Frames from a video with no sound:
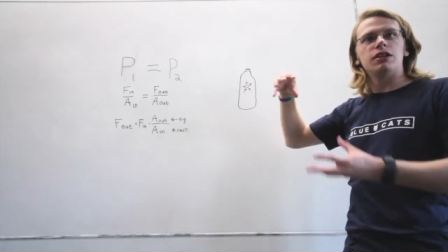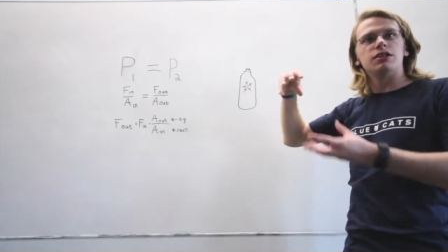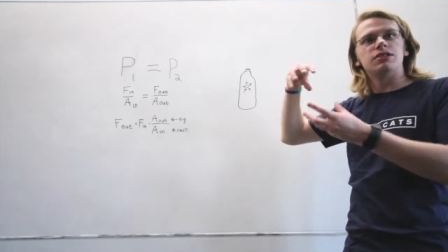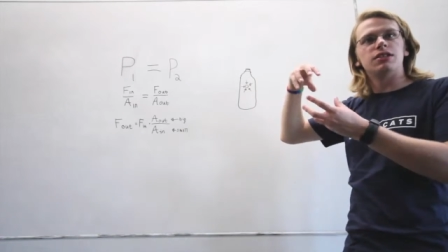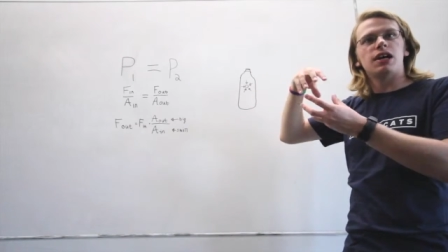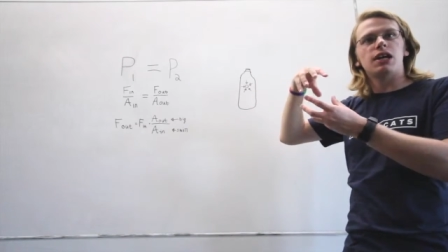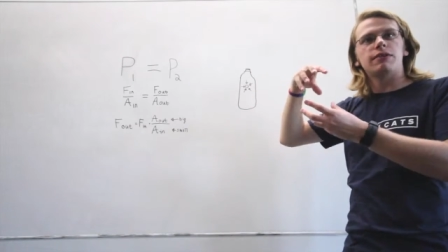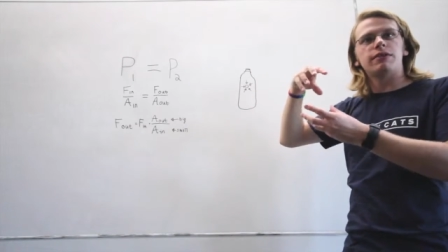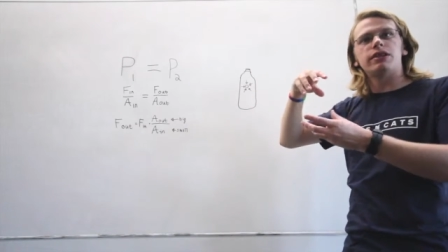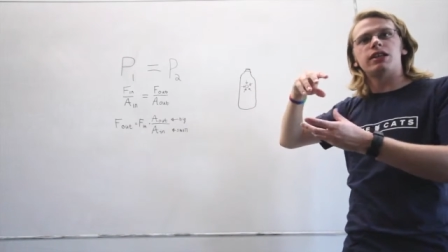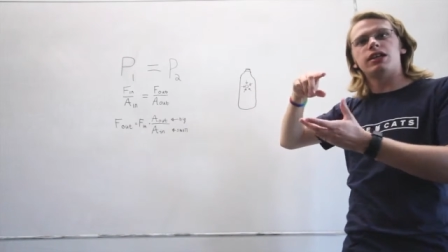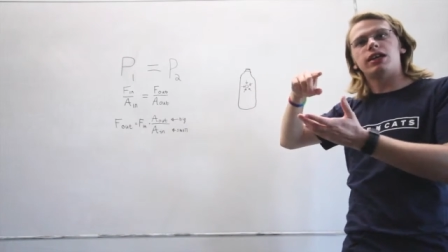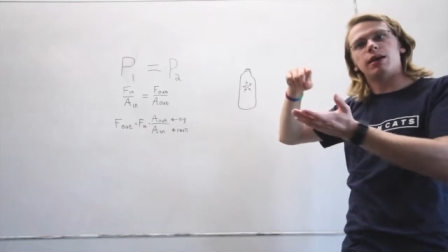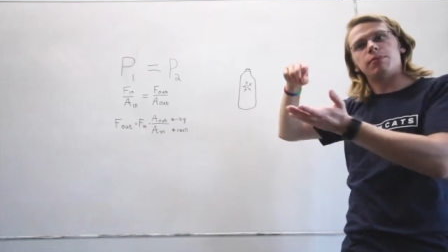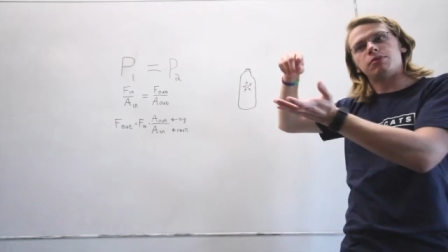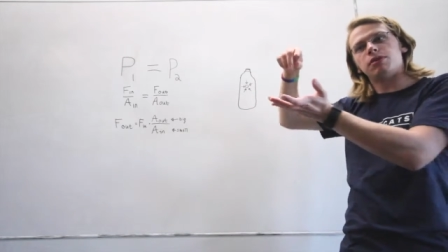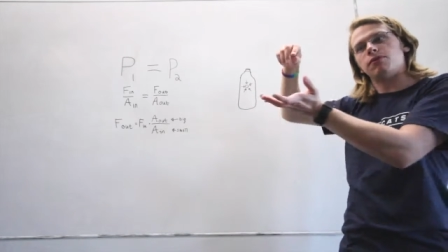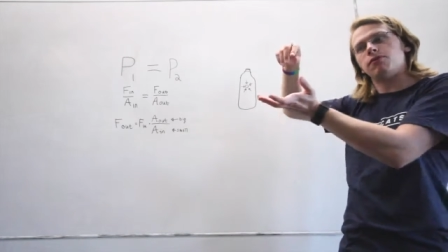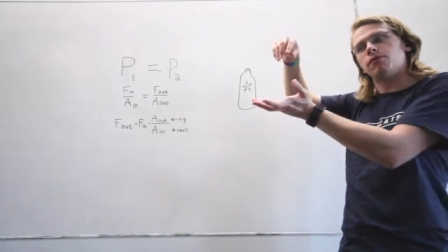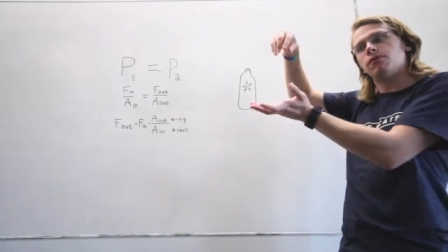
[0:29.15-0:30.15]
inside of it that
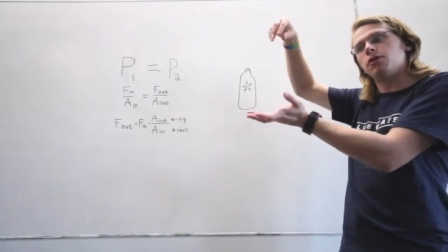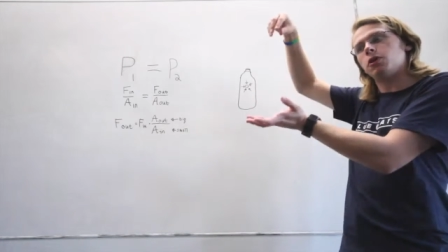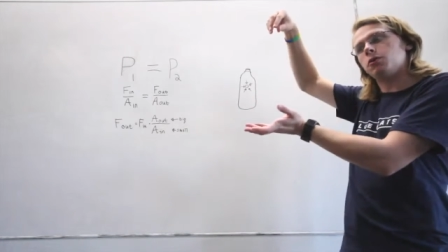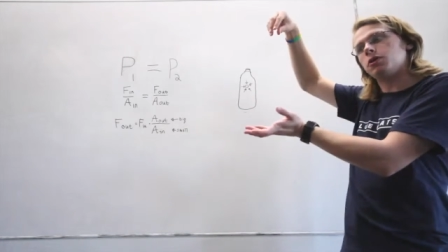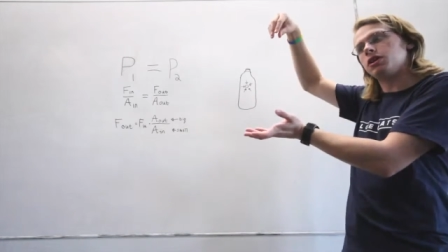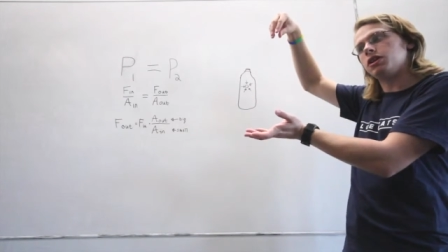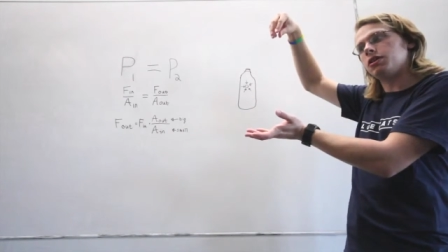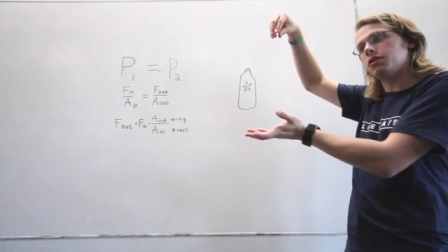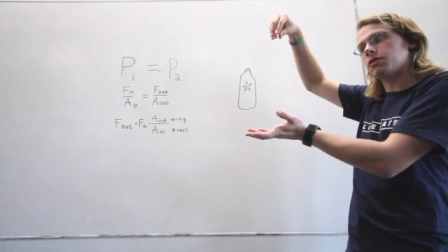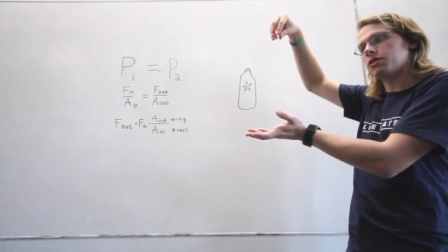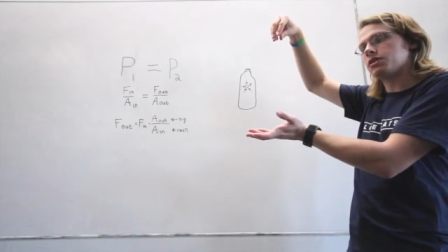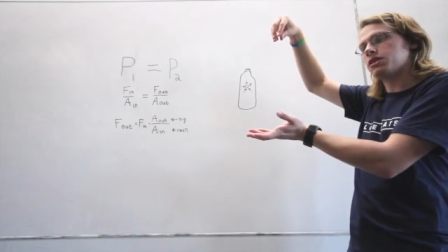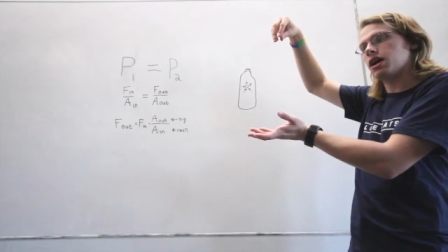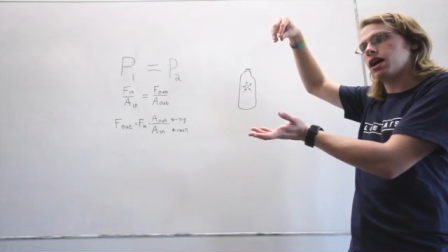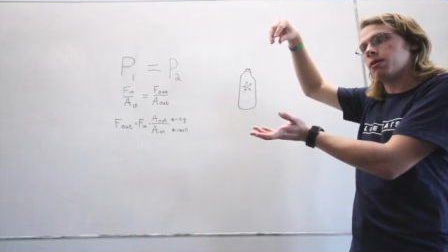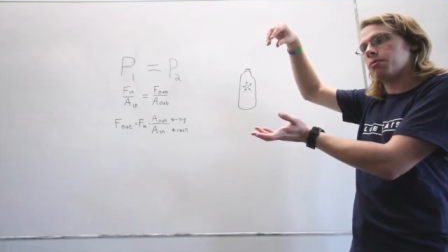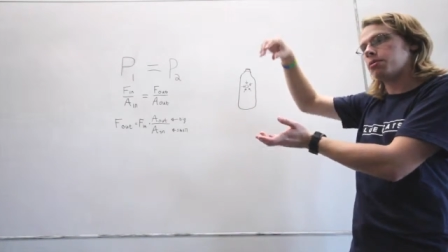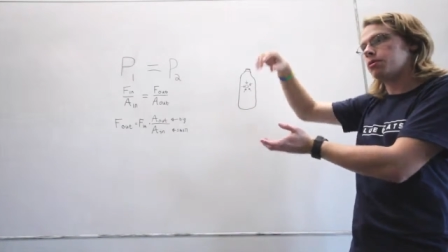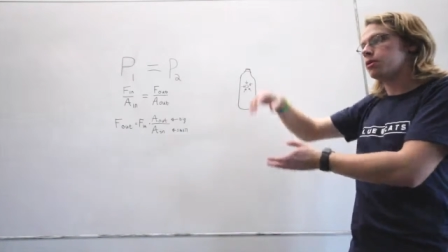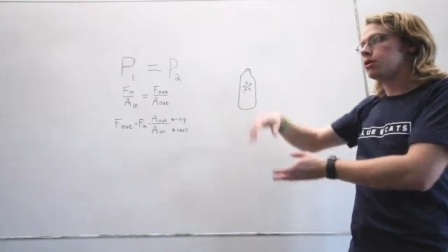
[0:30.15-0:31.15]
kept it floating near the
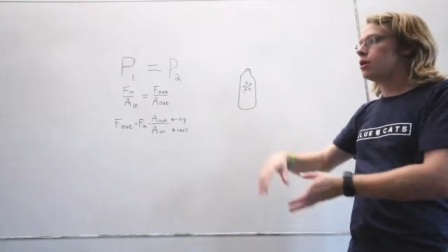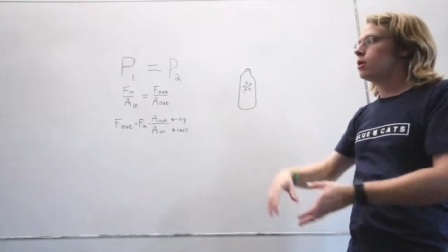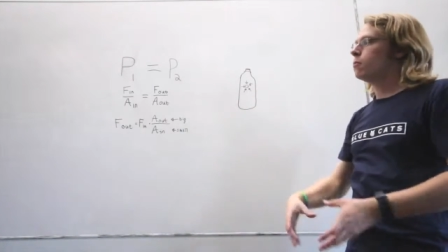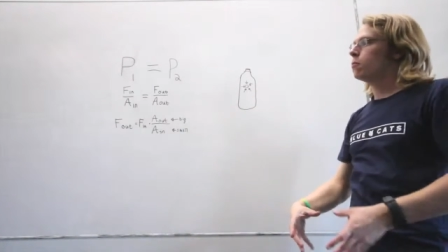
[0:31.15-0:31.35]
top.